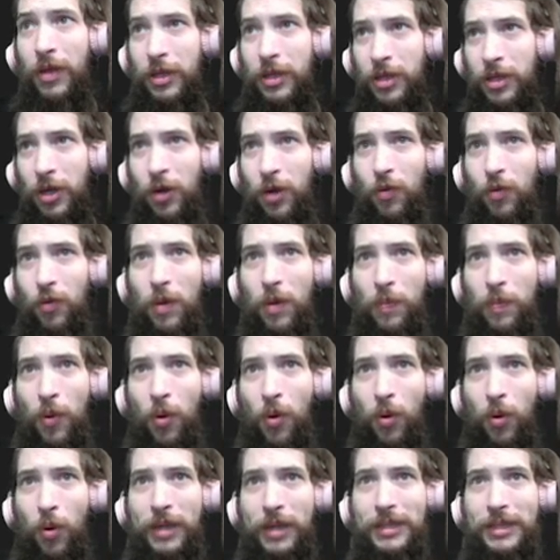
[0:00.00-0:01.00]
2
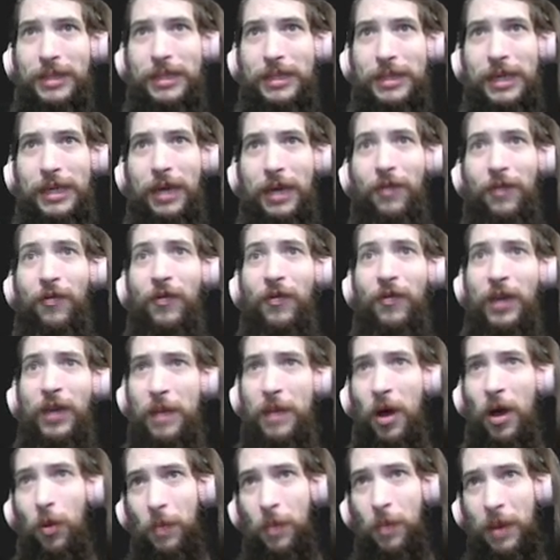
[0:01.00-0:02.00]
reported seeing
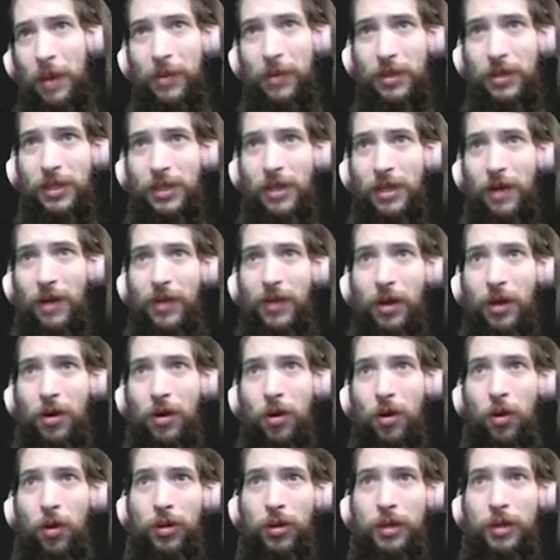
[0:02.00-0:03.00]
female members of the
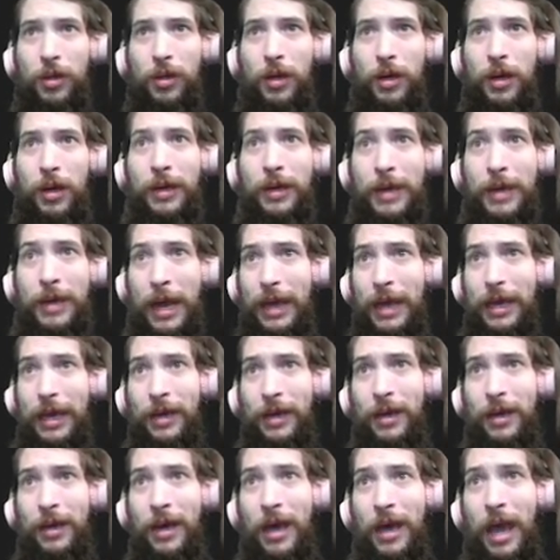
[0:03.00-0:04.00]
cult
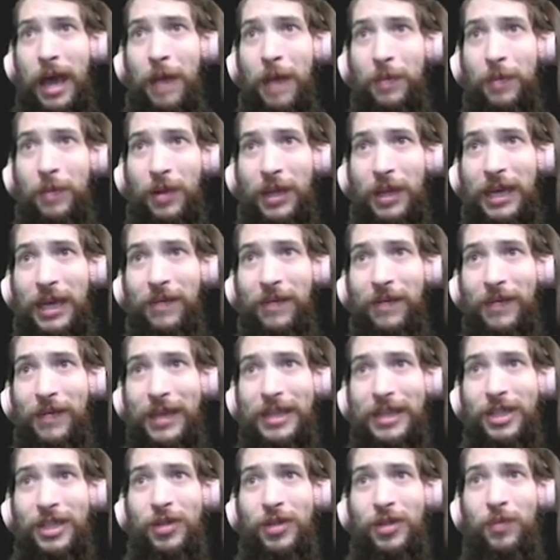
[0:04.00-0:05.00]
naked and believed
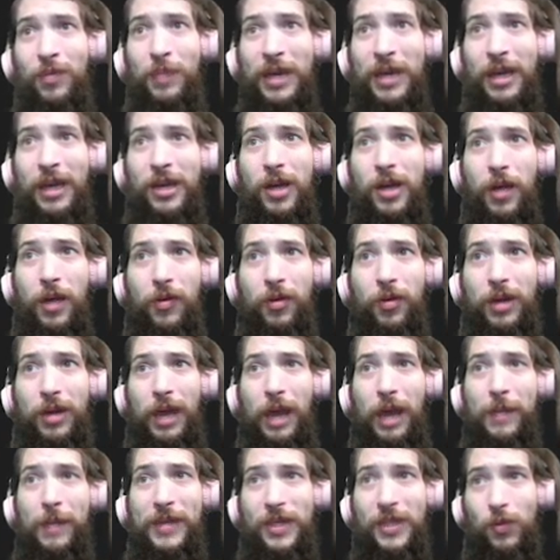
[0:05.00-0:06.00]
this to be another
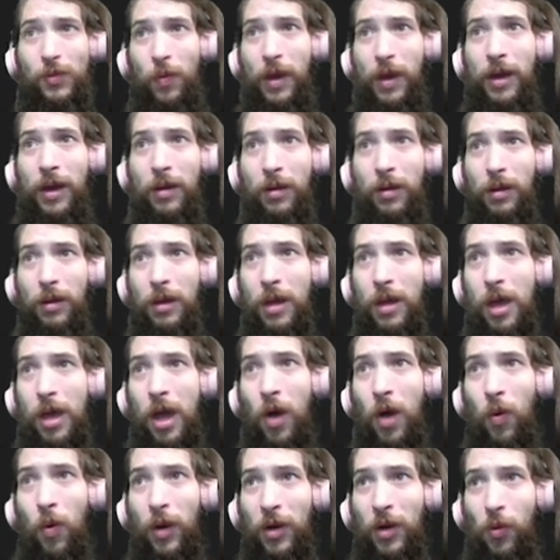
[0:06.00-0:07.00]
game as well.
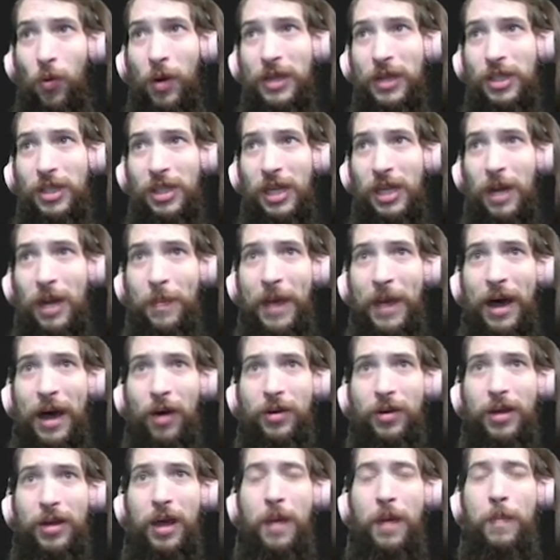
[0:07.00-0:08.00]
When questioned
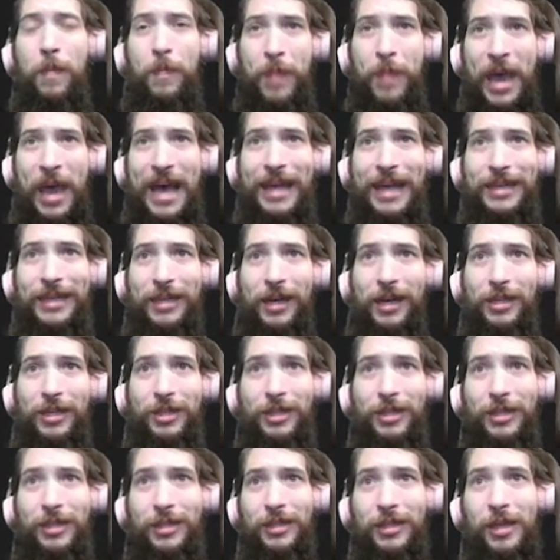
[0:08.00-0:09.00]
about bad
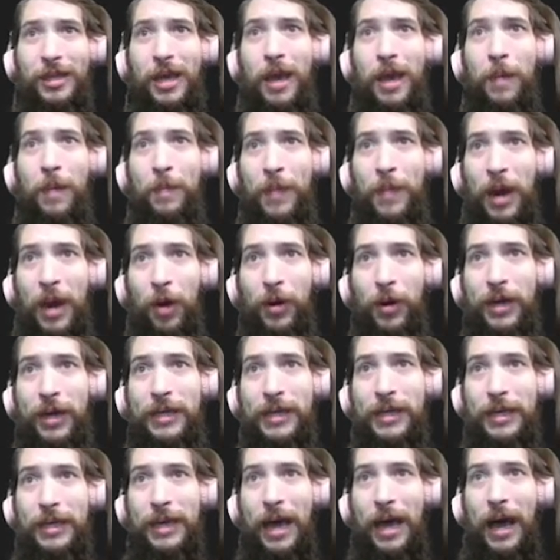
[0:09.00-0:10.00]
touches, Mary
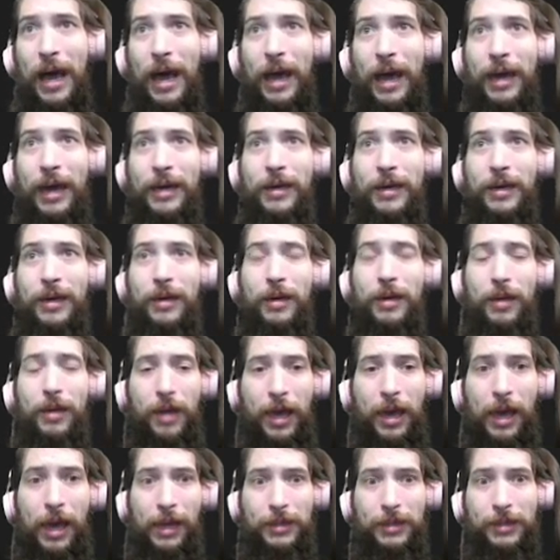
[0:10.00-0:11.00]
denied
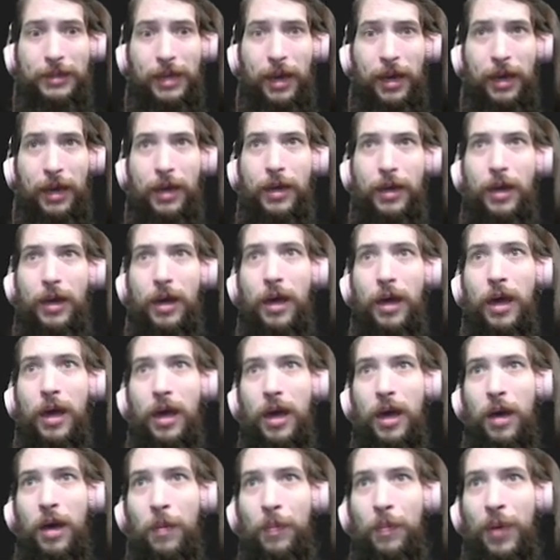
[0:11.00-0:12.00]
SA,
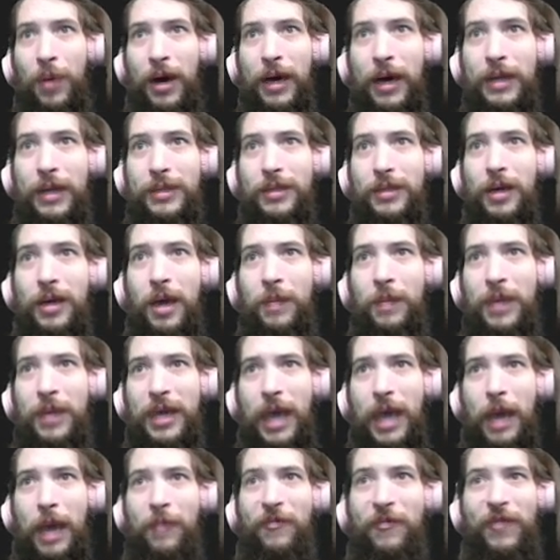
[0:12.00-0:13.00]
but
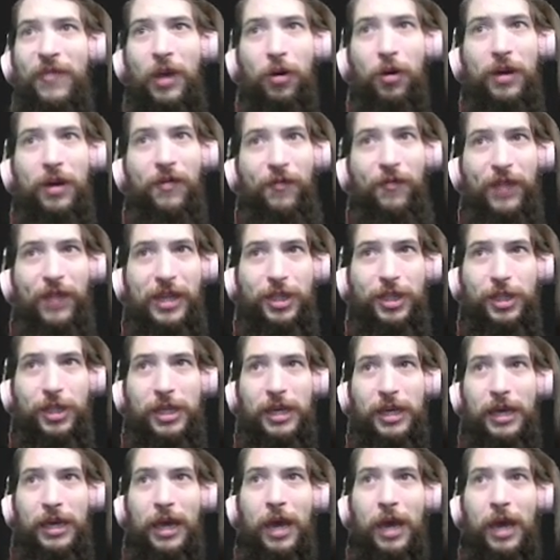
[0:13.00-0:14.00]
became very
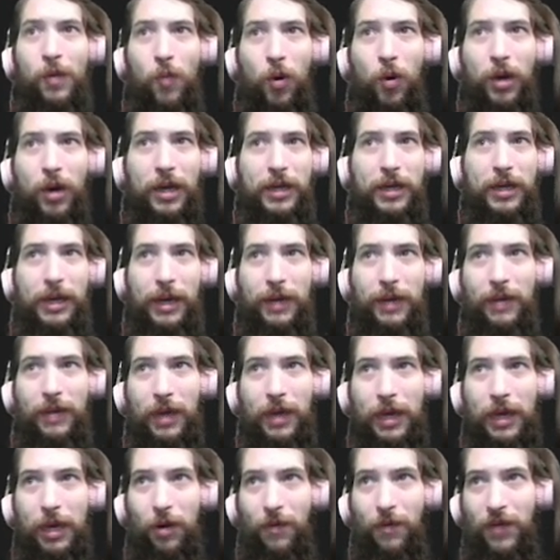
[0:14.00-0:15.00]
fidgety and wanted to end the
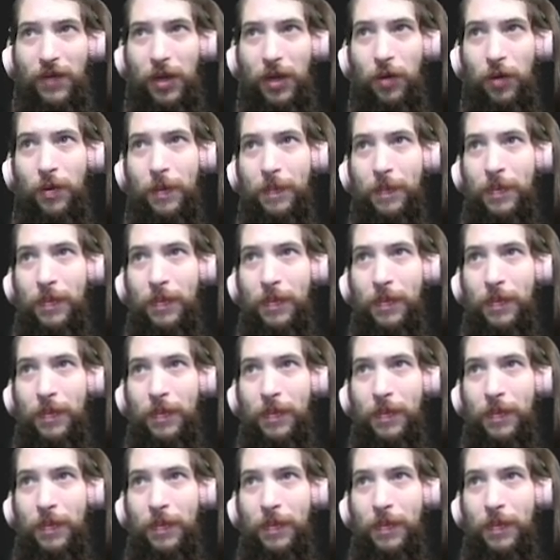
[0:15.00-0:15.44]
interview.